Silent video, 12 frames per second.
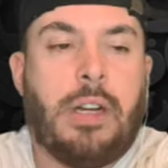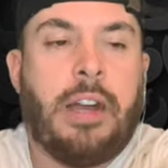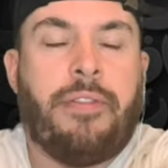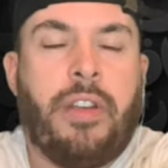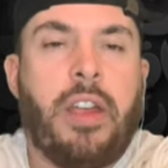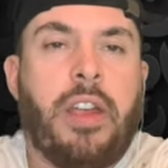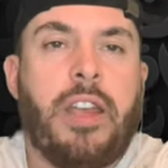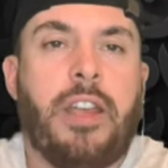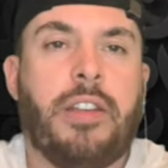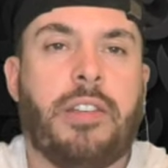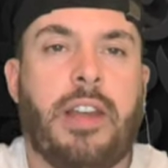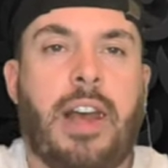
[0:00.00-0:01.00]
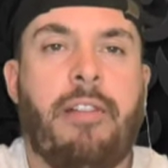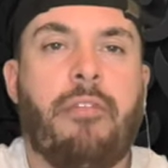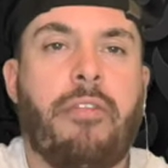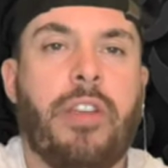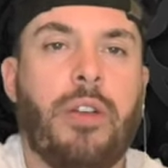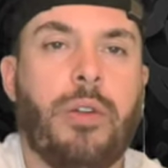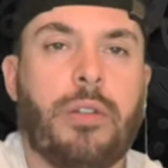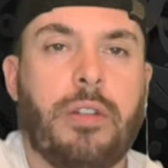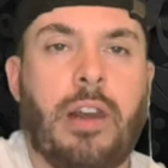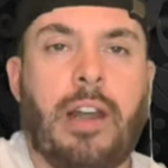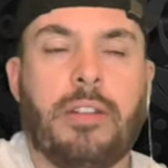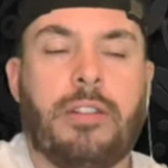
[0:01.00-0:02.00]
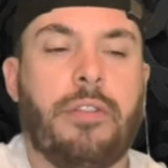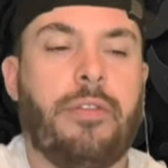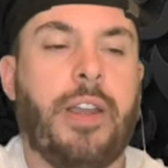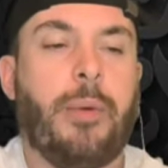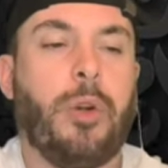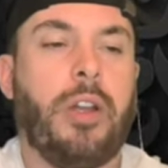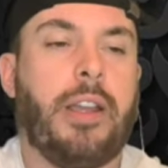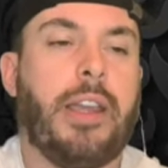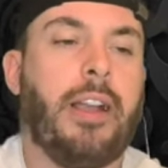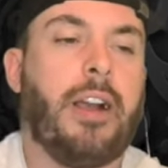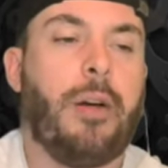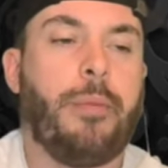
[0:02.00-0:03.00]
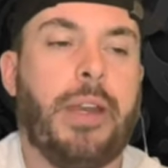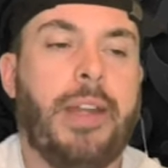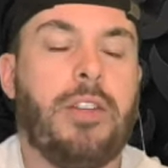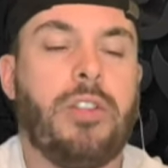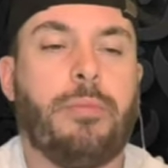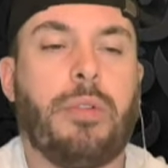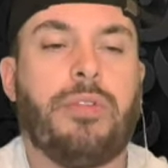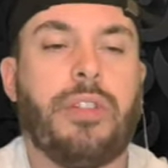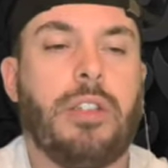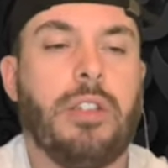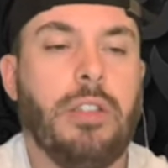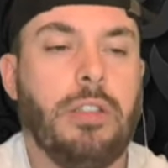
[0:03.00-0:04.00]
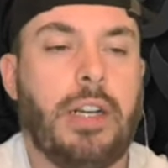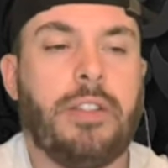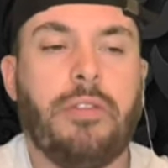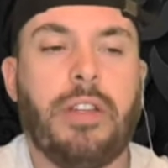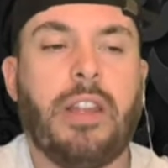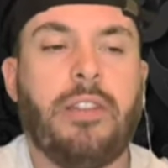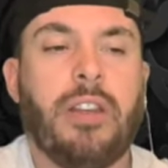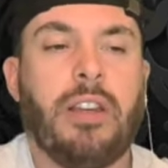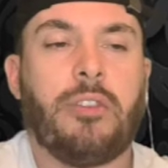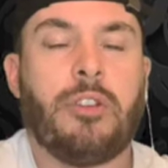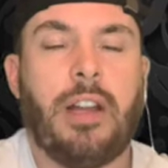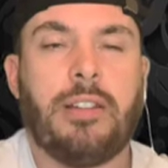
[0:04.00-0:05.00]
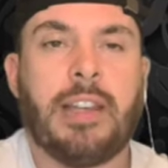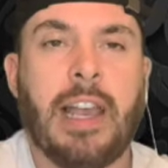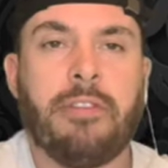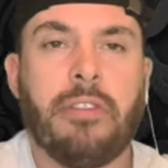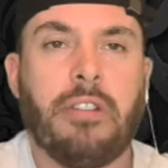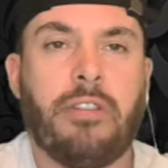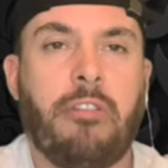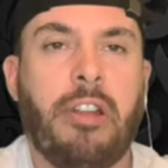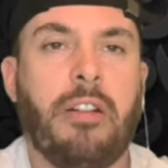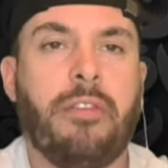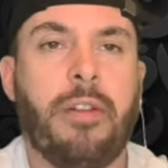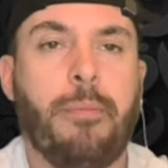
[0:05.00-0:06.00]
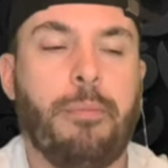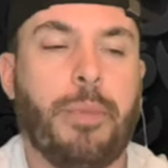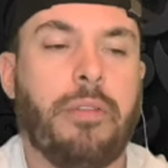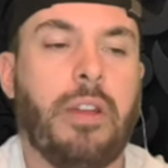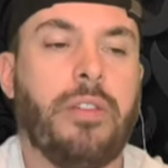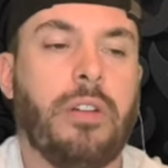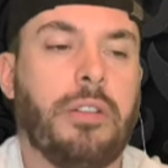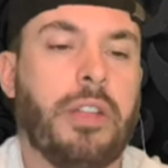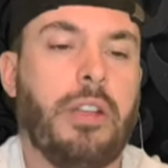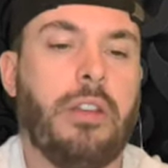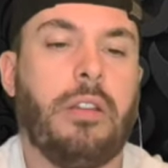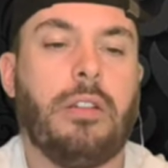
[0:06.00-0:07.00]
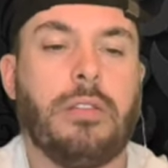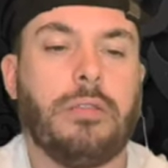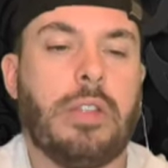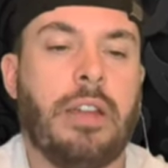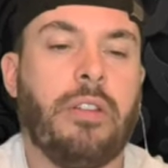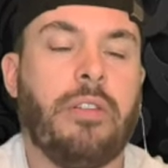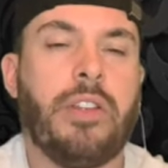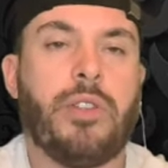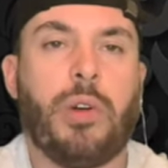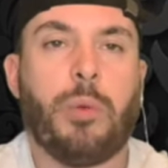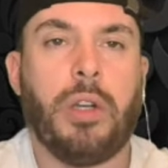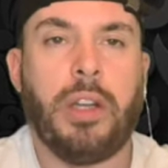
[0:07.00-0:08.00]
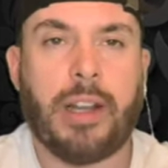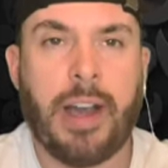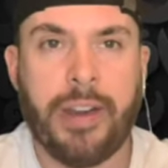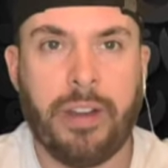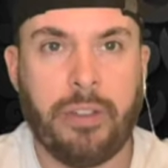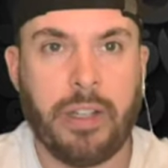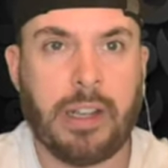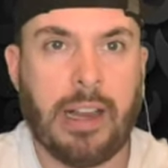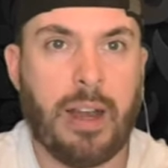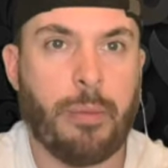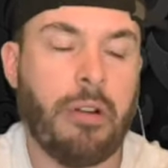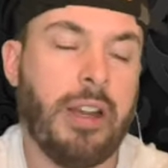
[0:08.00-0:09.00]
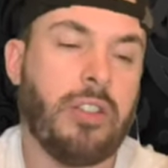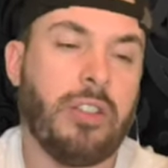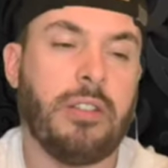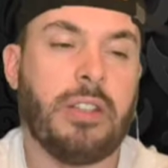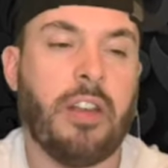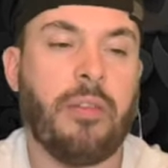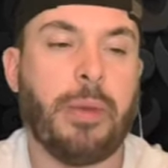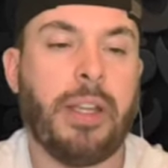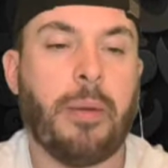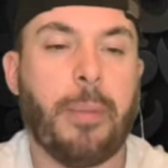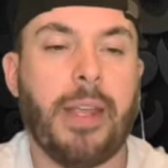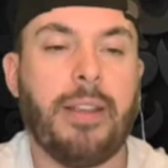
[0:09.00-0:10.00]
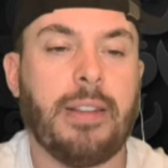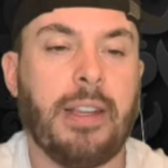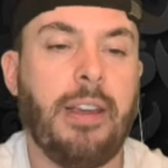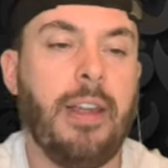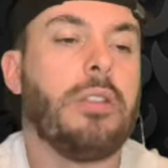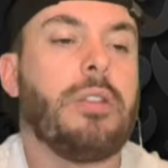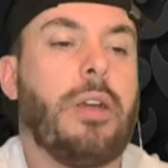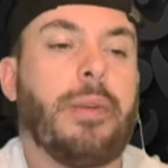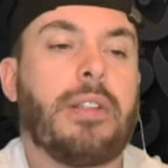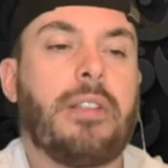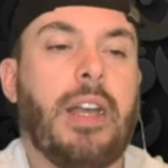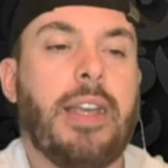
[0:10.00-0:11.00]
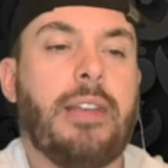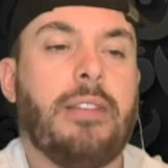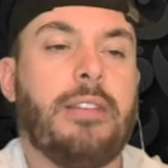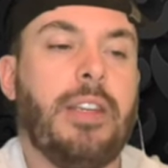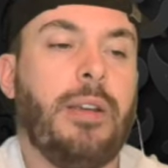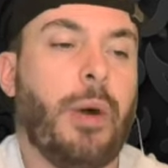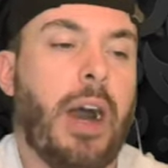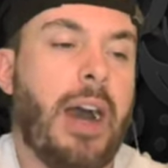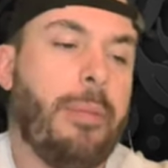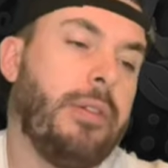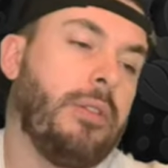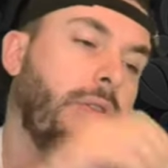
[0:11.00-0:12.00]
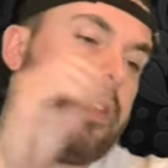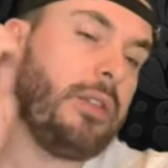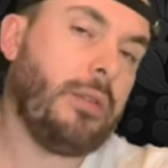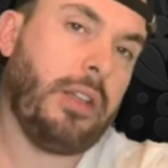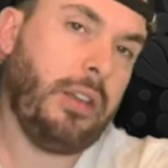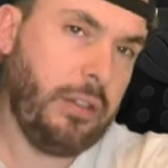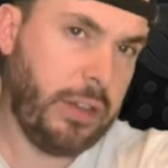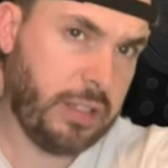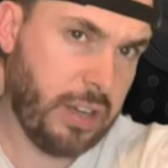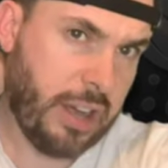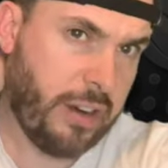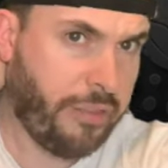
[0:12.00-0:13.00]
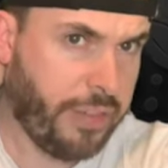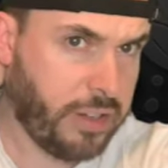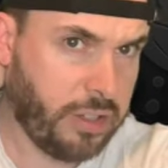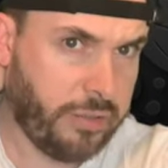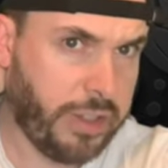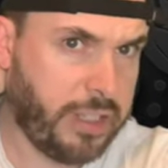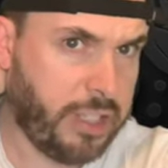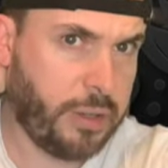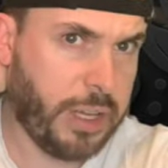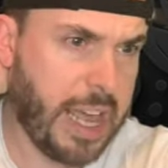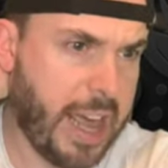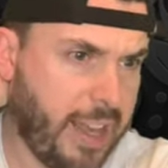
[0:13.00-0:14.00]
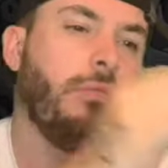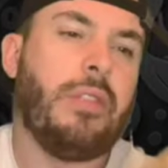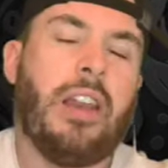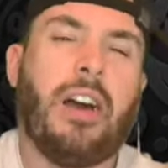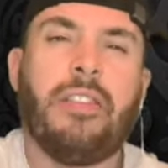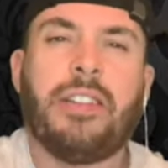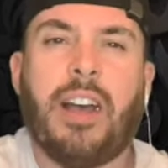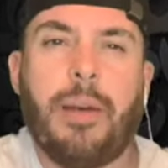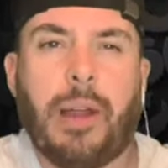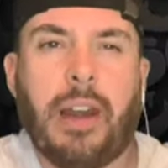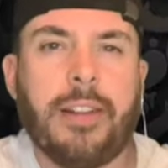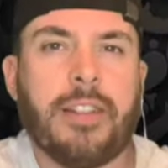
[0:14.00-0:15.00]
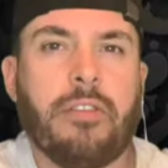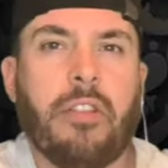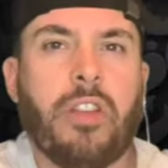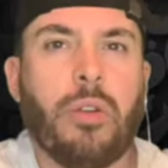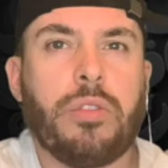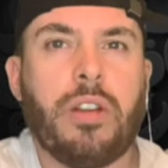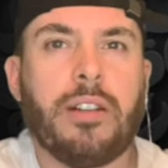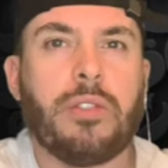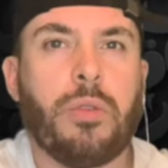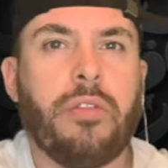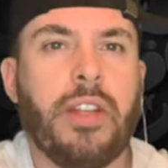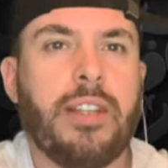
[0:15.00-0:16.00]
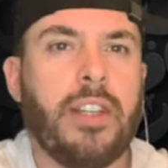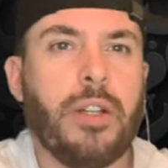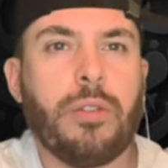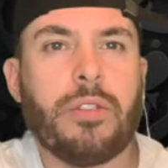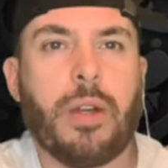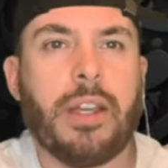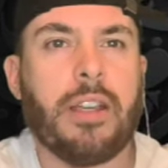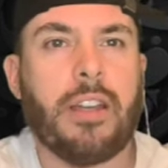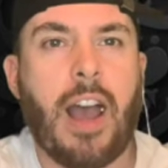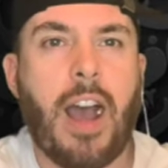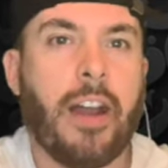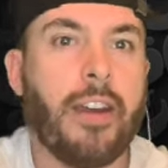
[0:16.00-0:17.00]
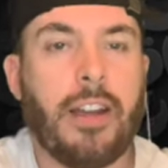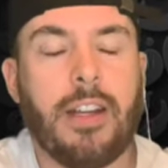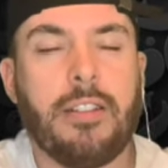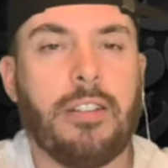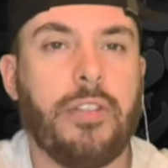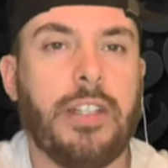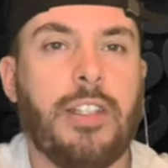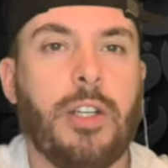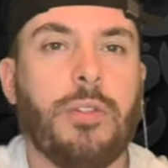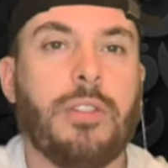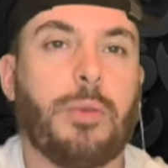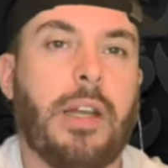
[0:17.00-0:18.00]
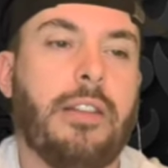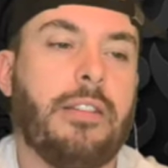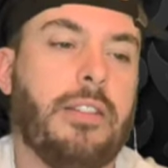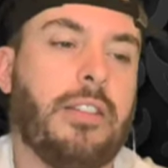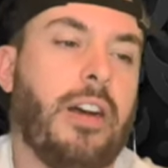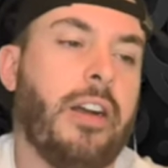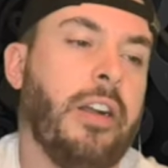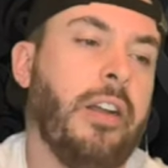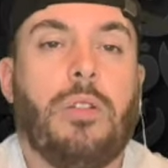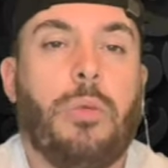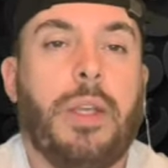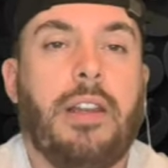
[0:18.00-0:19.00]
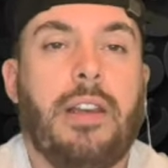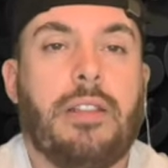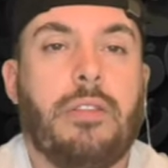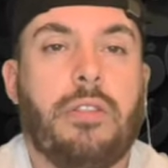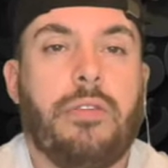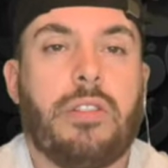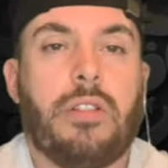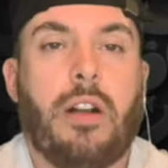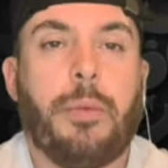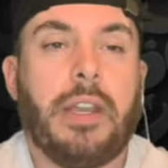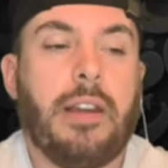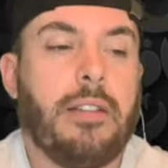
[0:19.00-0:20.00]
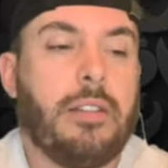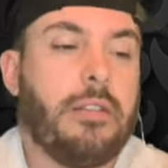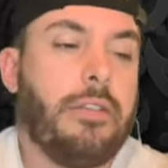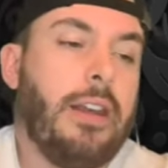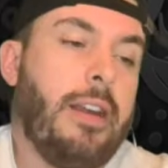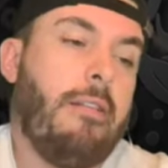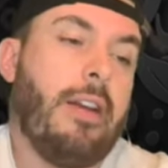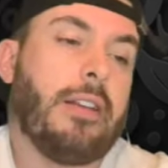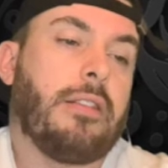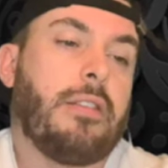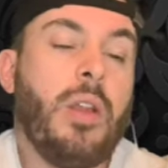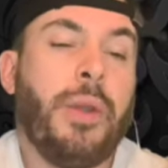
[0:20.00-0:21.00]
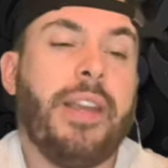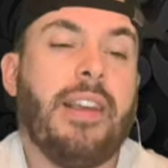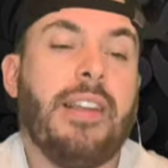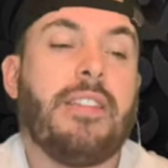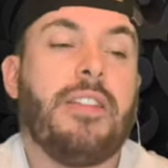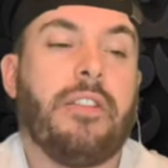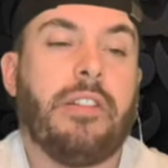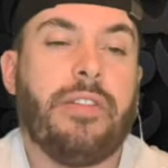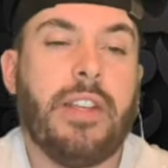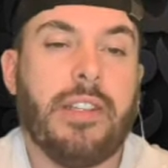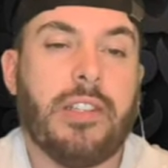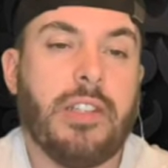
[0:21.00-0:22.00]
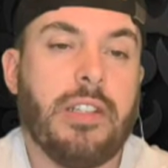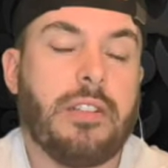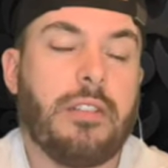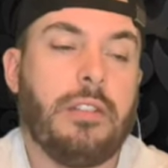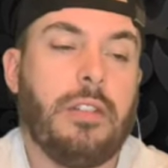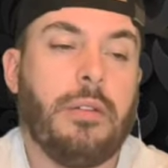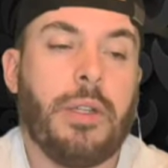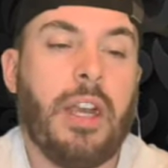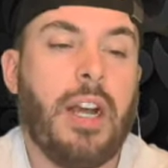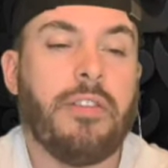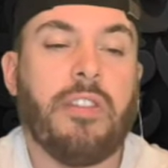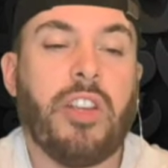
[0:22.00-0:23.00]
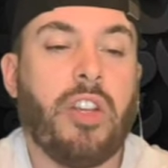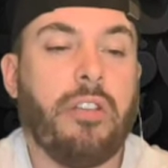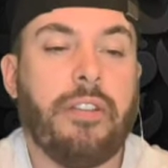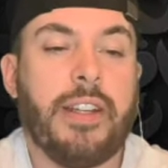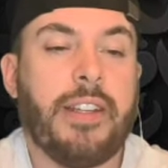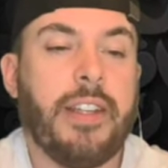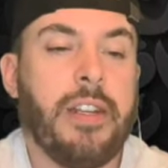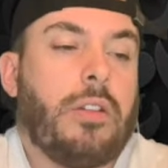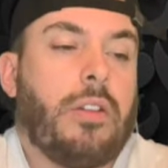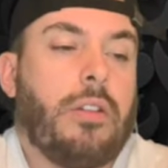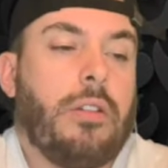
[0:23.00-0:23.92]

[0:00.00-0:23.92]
I've heard and reviewed lots of their work in combination before. I don't think they've done a track together, the three of them, but they've all done individual work and other collaborations that have been amazing. So I'm excited to see what happens with this one. There's not an official video yet. A lot of the time I like to review songs with videos so I can analyze the videos as well as the song. We can listen to the song, we can listen to the lyrics, we can listen to the features. We can't review the video.